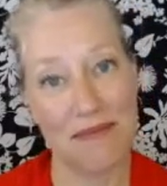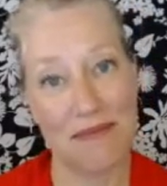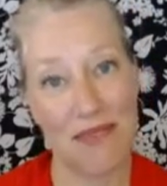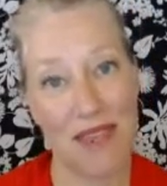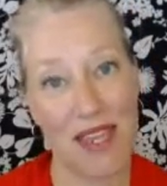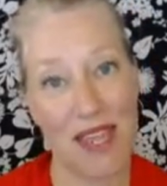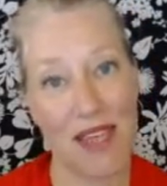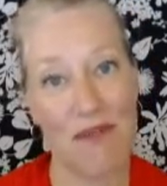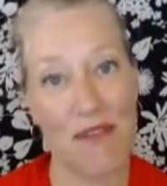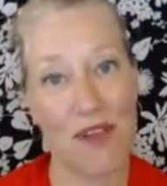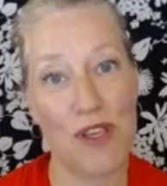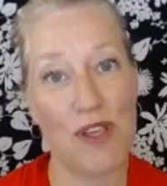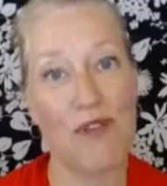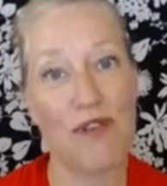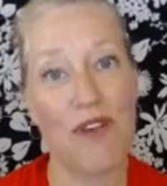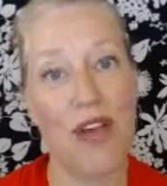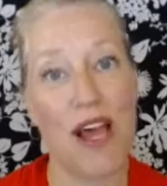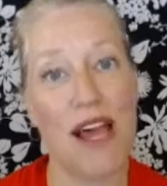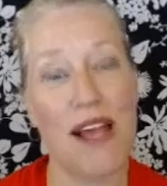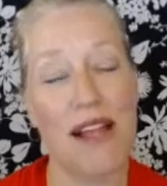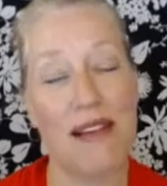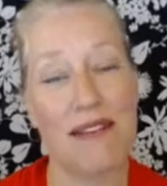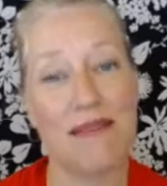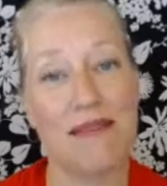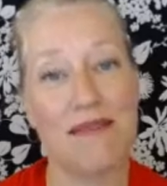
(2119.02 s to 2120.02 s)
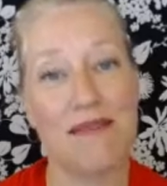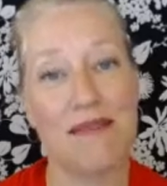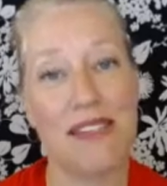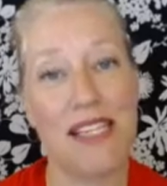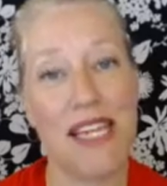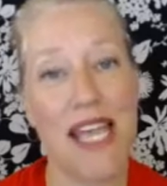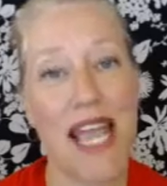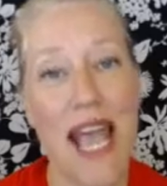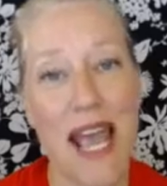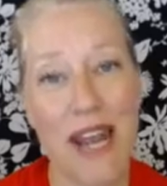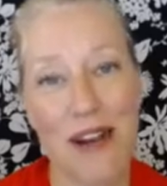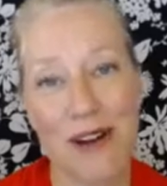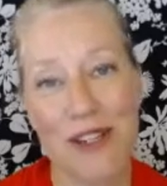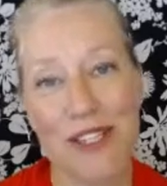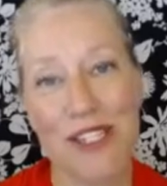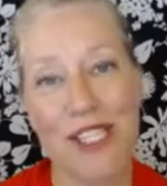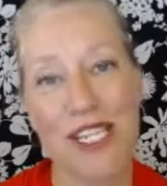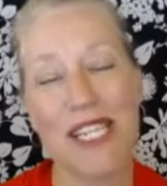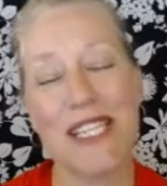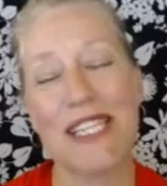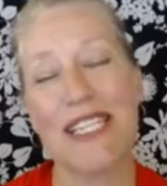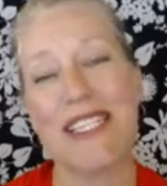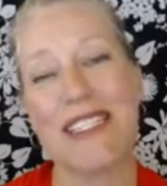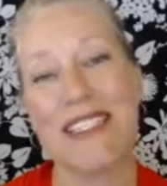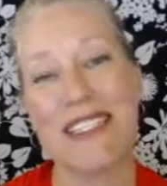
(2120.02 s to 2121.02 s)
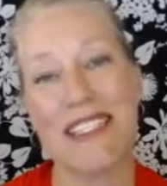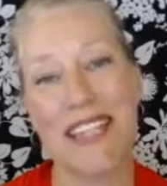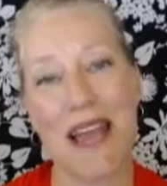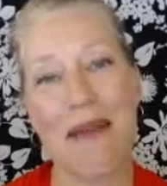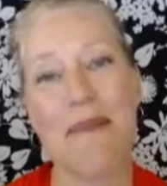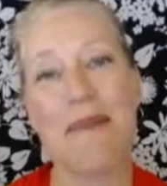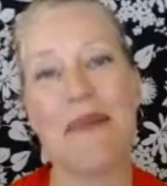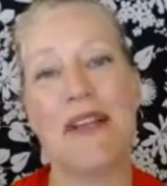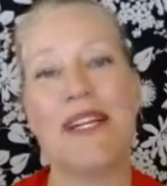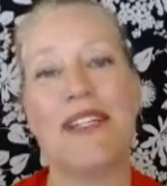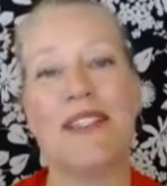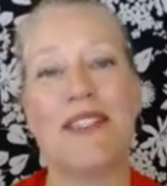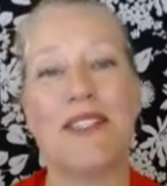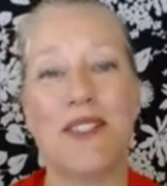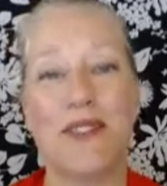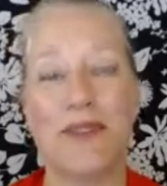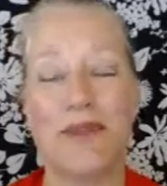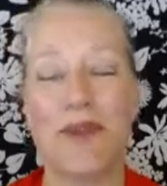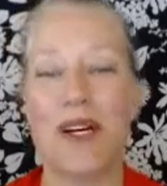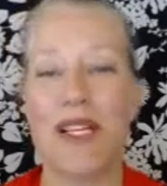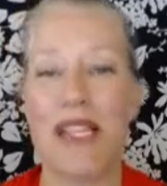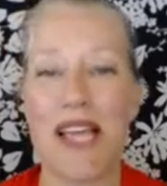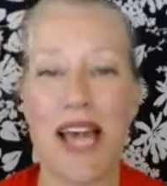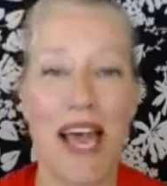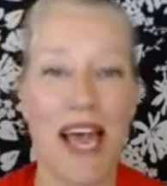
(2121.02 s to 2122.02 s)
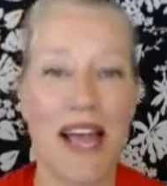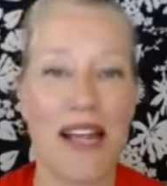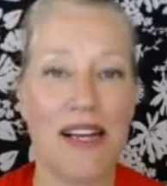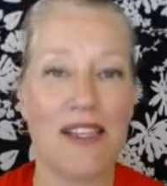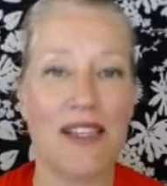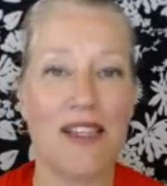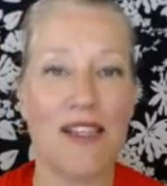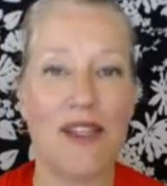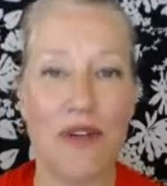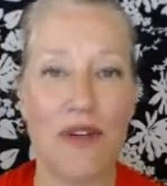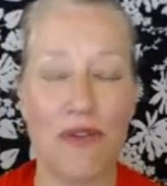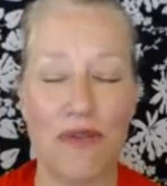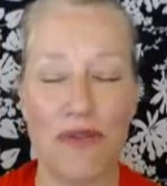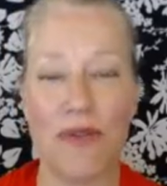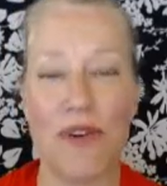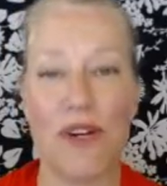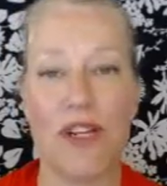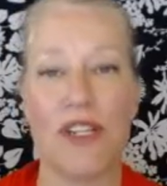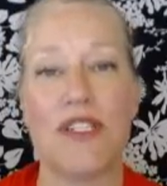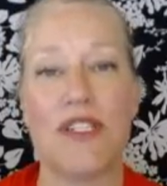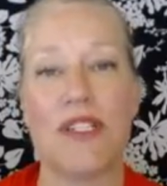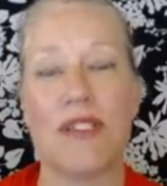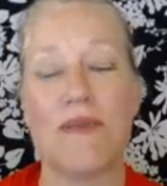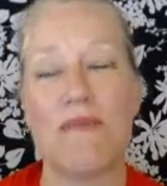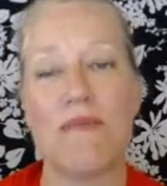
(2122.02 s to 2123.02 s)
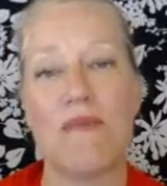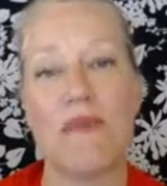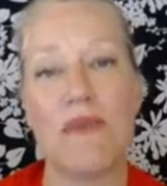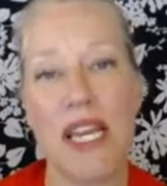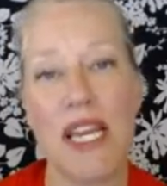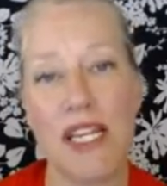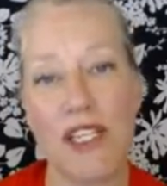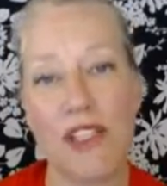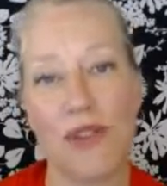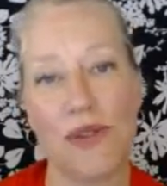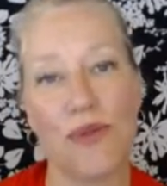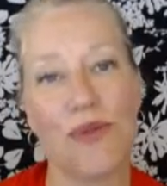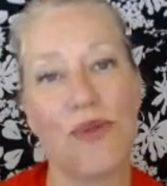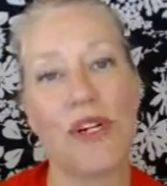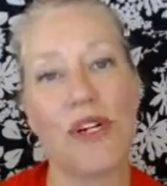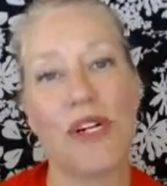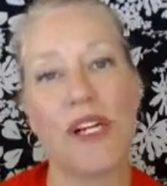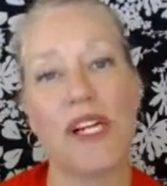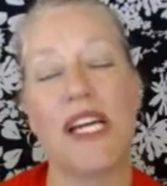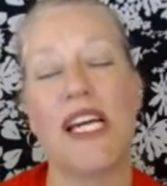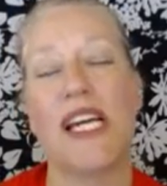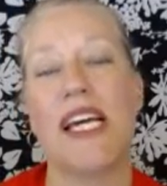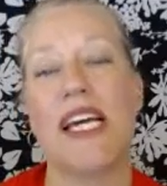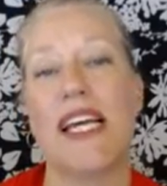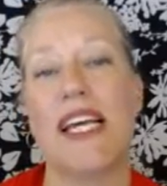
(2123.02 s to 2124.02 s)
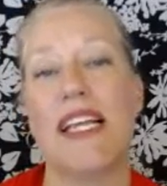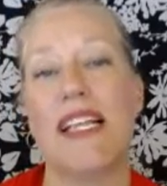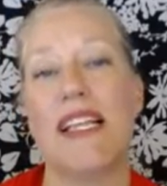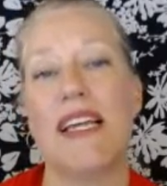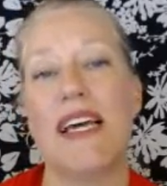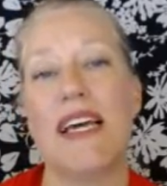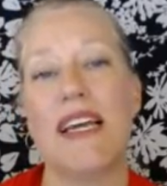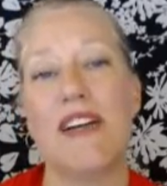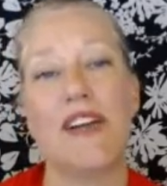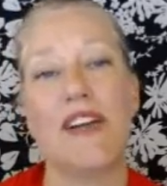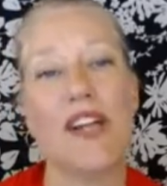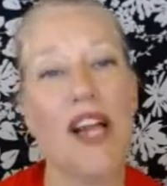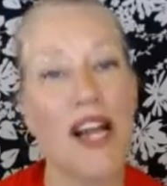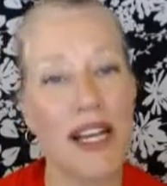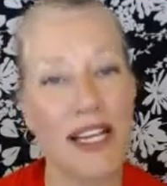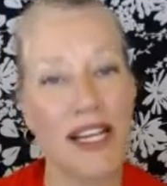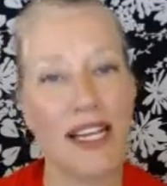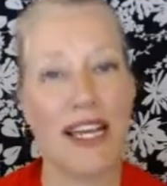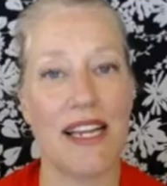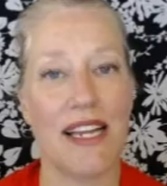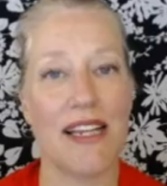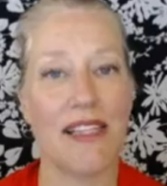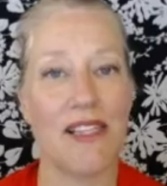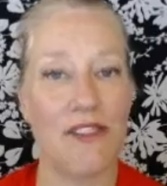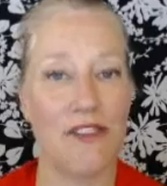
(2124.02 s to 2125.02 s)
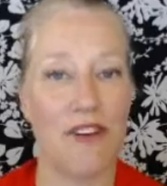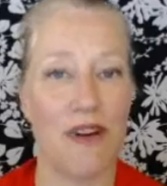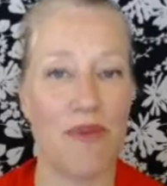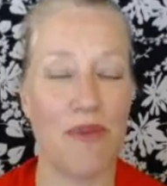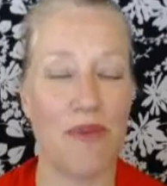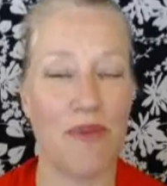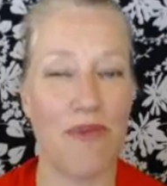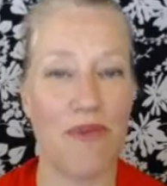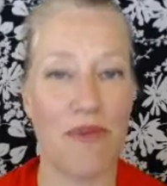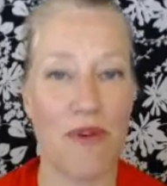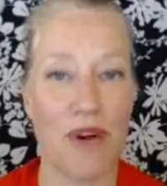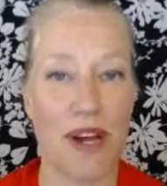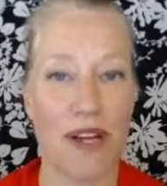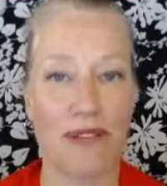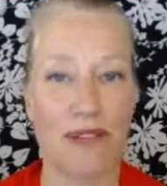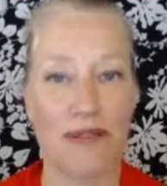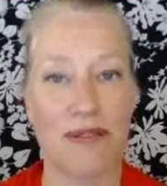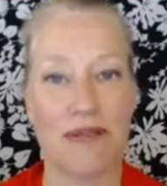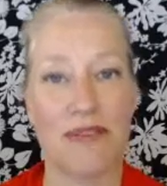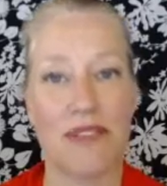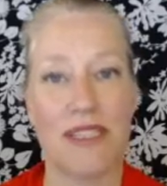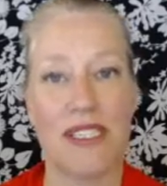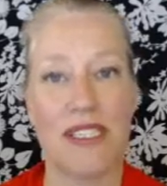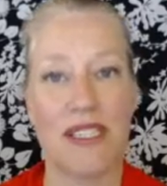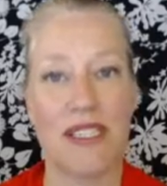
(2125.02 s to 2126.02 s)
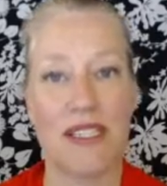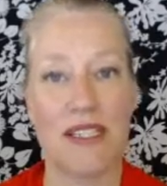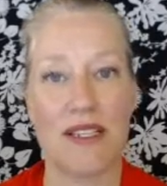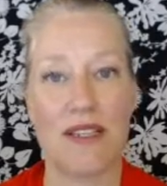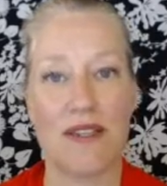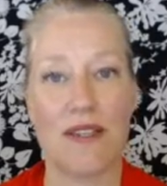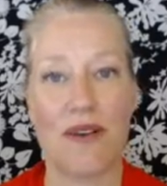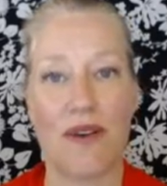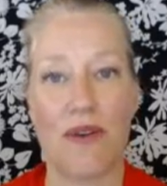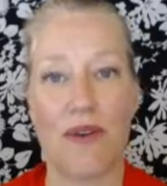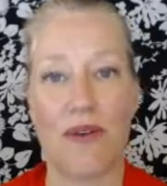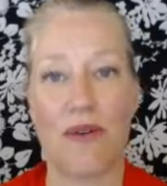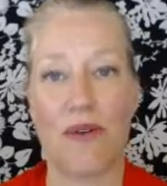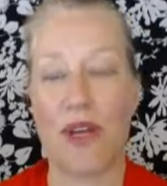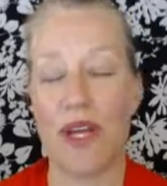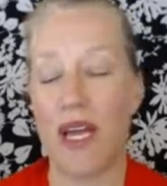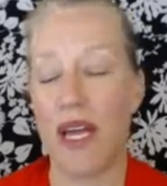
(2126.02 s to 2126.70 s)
if you've got the energy and the stamina to do all that, go for it. Just make sure that you're not going to get in trouble for it. So